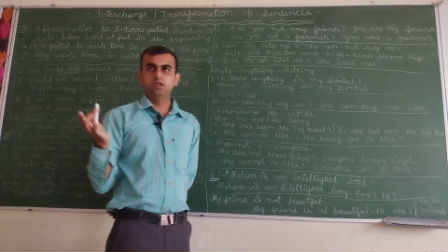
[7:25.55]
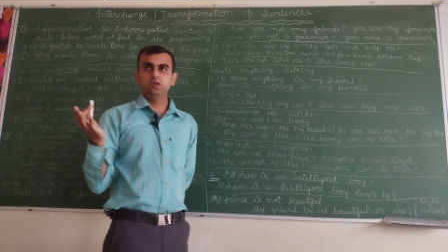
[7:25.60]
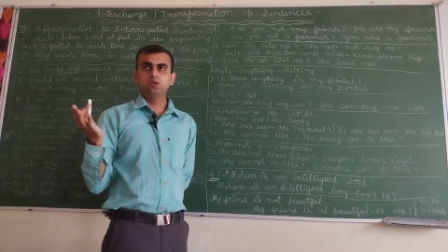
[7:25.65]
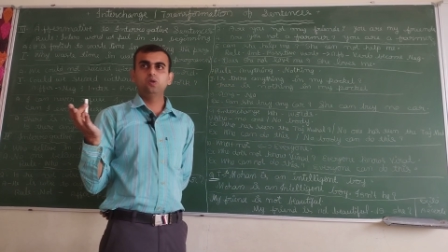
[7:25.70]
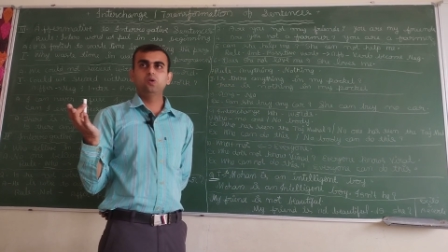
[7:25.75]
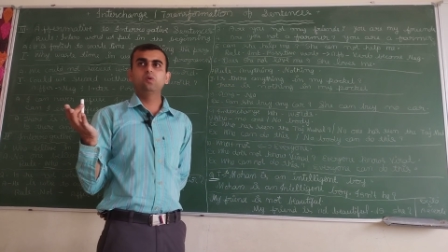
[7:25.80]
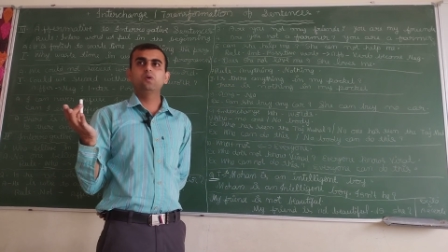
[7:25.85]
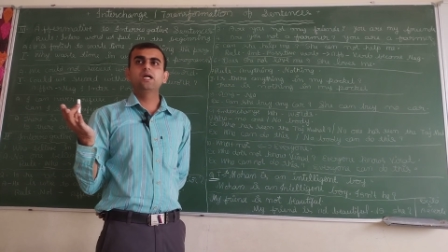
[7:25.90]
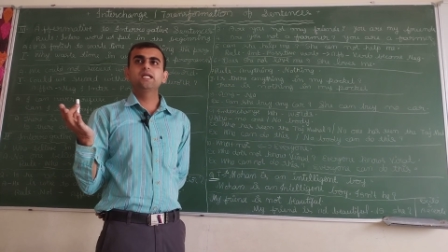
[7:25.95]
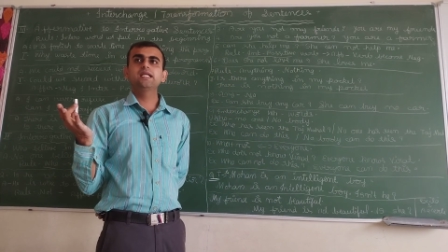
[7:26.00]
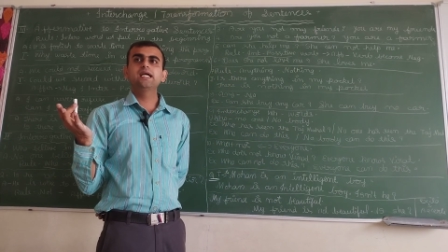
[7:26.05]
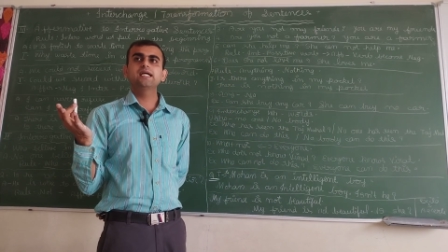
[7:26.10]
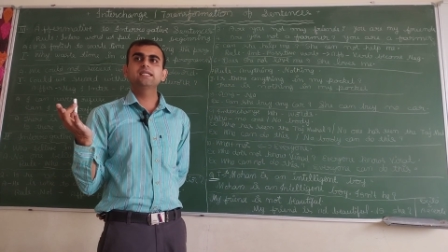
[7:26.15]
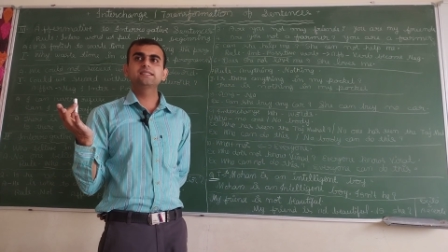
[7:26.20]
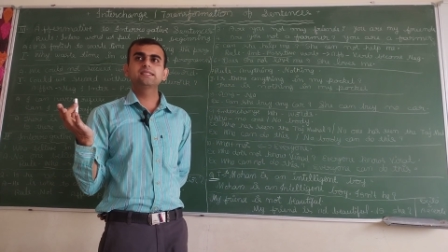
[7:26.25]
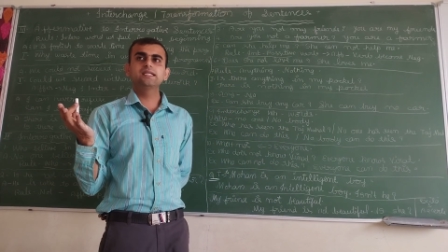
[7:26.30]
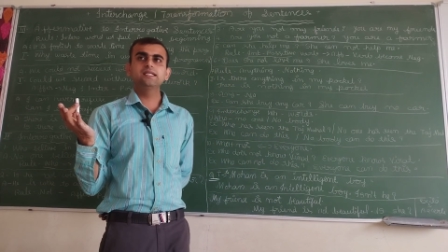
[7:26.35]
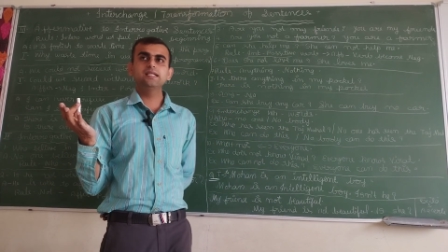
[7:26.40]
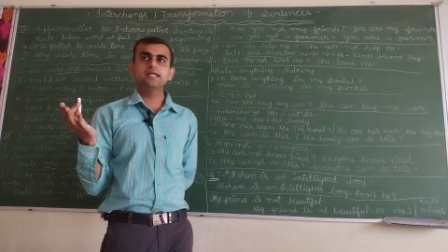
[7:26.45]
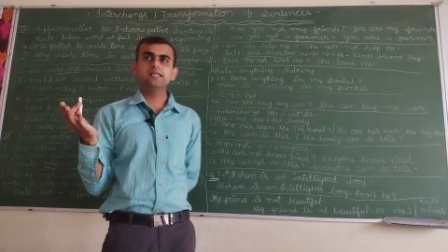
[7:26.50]
No one
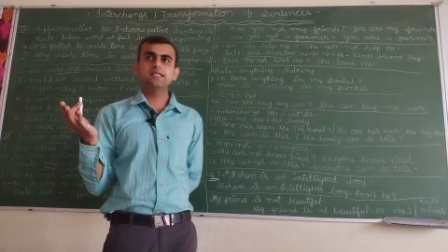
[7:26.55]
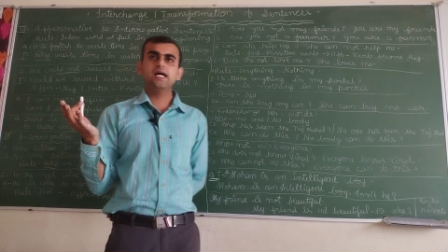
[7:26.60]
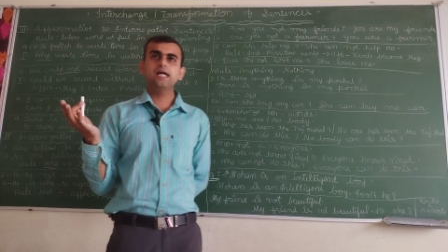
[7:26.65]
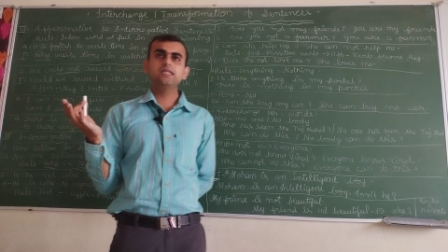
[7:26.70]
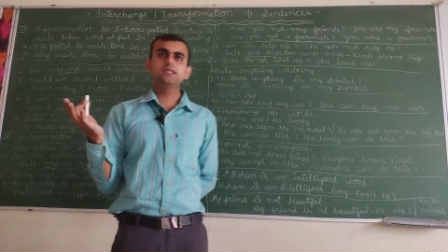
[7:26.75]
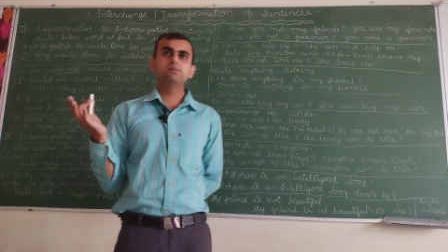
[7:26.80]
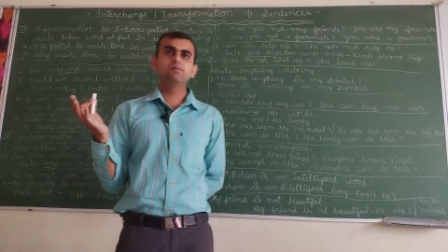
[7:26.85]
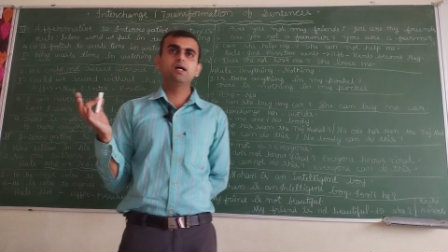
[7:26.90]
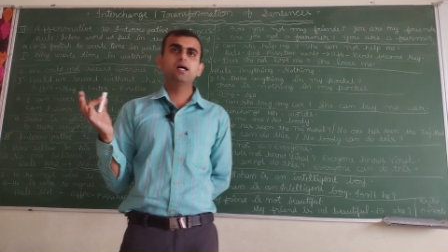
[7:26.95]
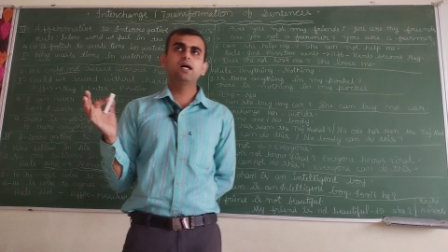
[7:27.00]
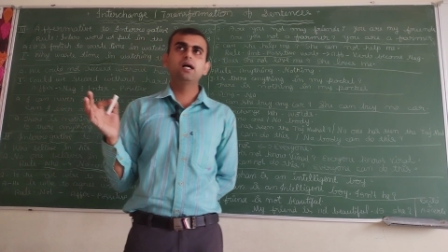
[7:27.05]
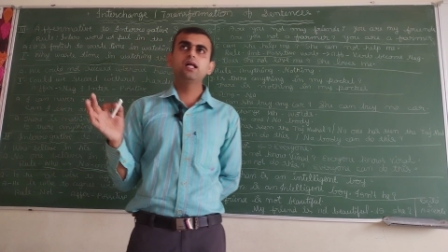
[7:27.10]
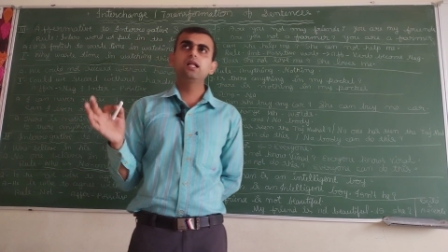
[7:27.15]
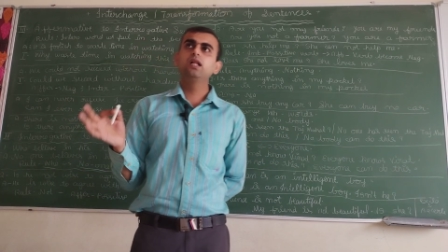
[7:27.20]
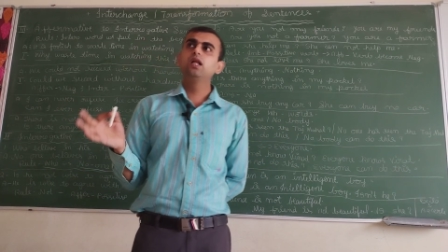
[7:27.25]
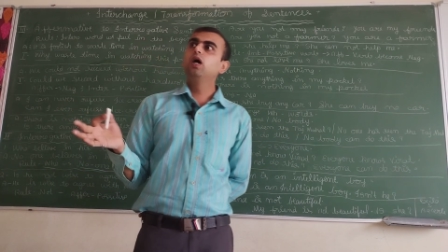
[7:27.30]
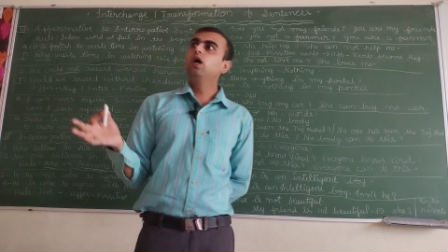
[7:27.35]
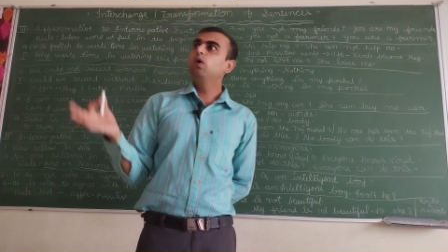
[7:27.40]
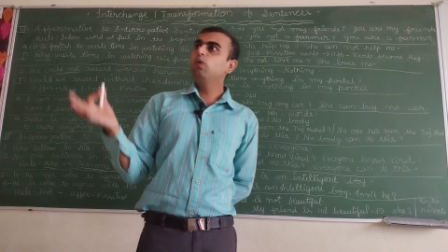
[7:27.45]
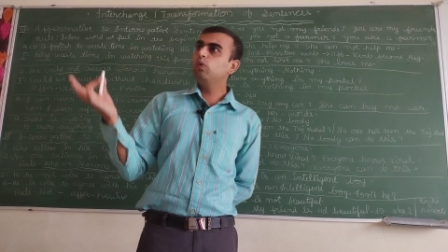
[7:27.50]
has seen the Taj Mahal.
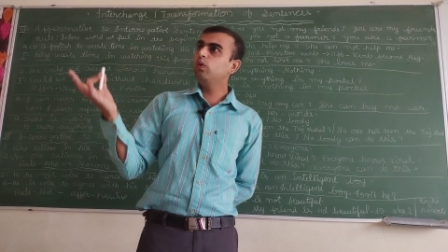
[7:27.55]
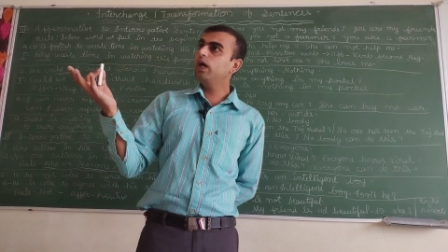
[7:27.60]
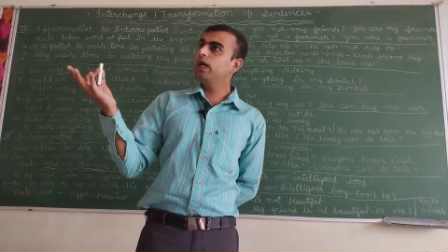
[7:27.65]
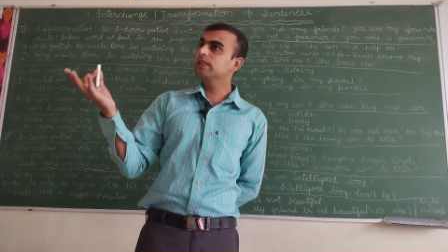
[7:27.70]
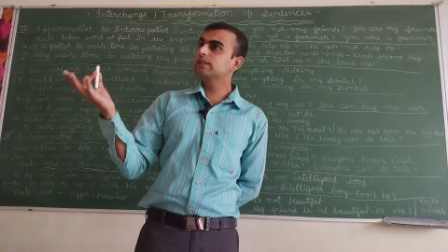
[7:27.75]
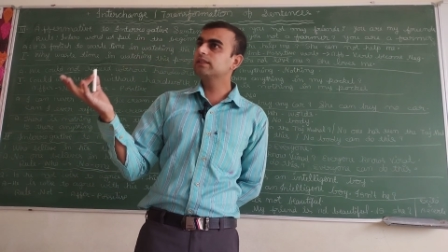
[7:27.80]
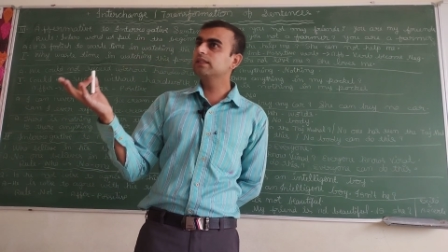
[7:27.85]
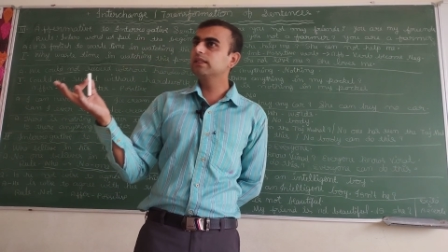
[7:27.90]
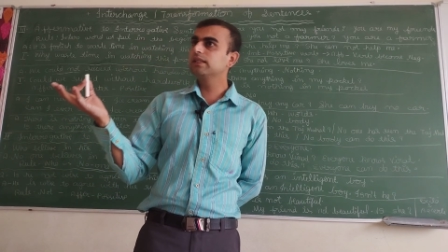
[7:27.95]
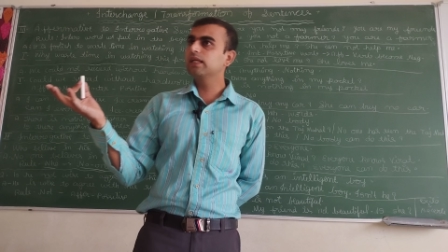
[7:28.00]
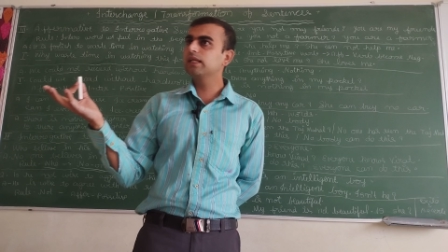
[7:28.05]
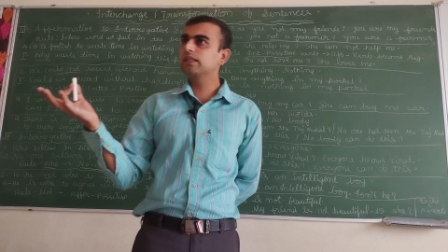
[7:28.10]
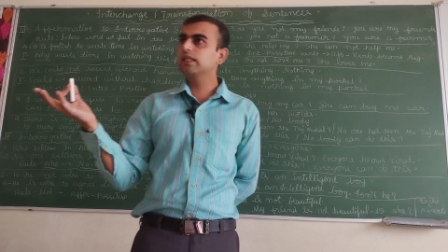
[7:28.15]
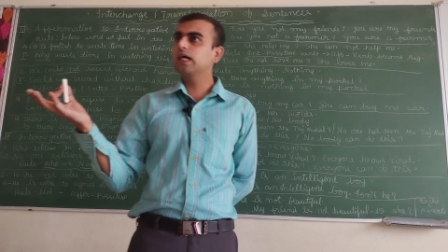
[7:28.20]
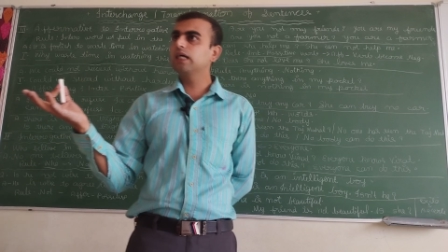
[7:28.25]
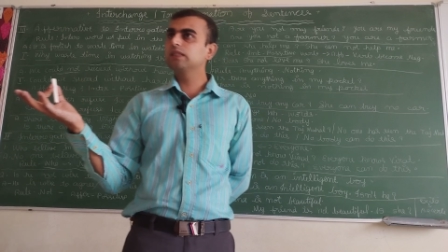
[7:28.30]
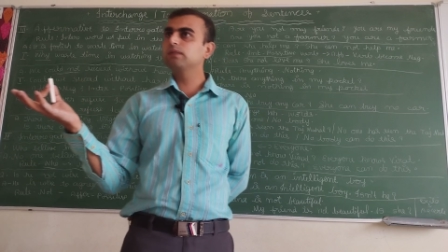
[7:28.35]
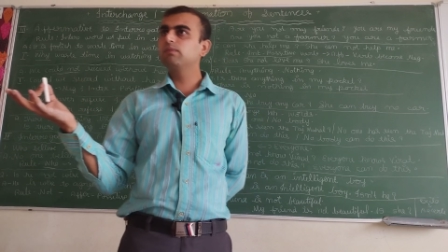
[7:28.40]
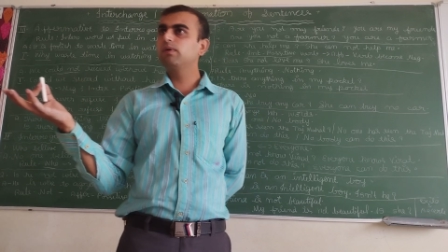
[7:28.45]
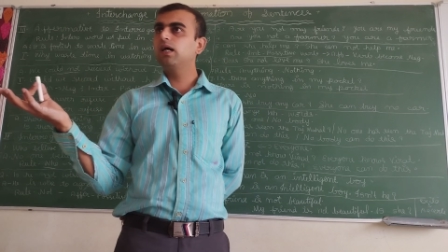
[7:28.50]
Who has seen the
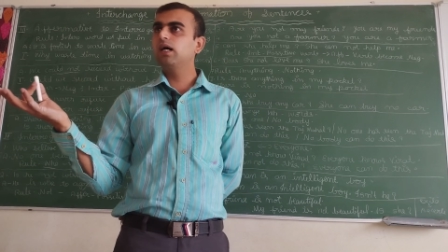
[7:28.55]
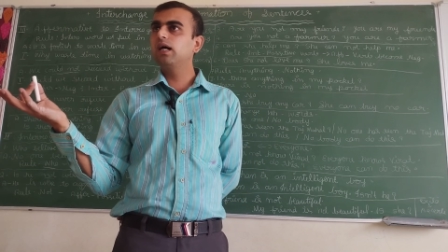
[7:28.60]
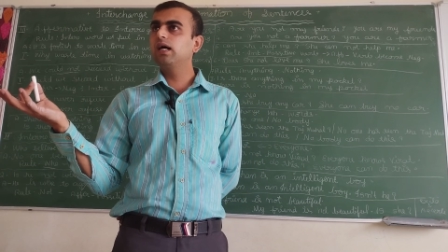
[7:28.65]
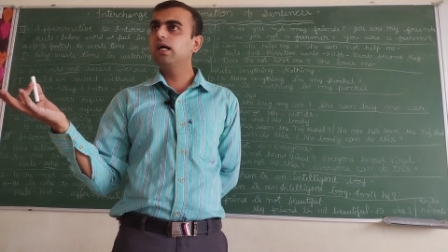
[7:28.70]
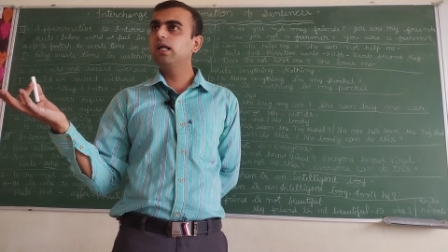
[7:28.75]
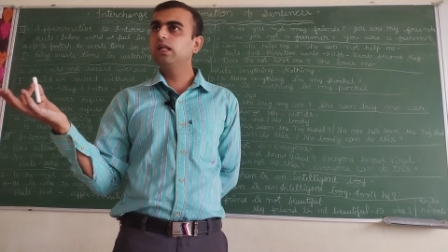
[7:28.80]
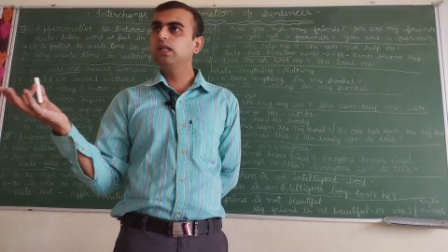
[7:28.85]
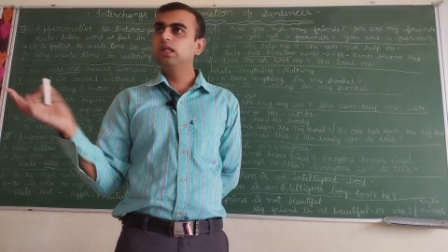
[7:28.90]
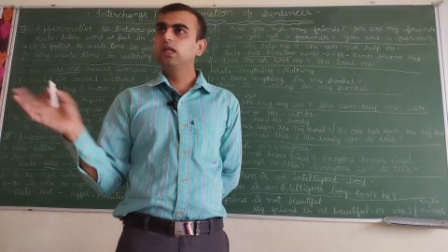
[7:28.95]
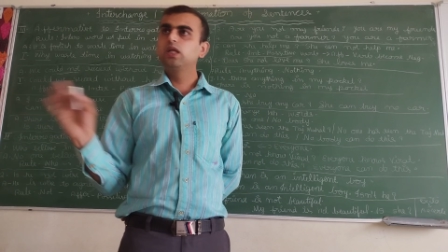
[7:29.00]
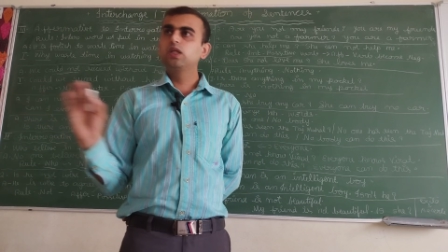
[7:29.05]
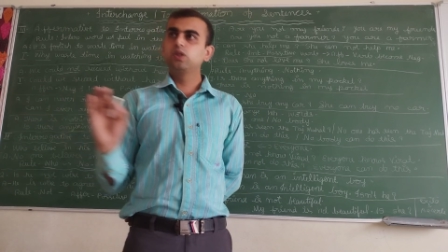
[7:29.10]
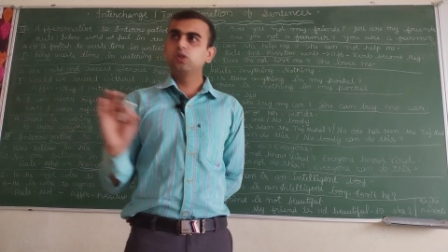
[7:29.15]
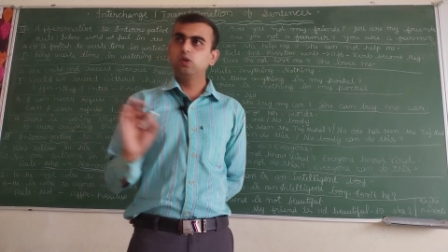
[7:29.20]
Taj Mahal?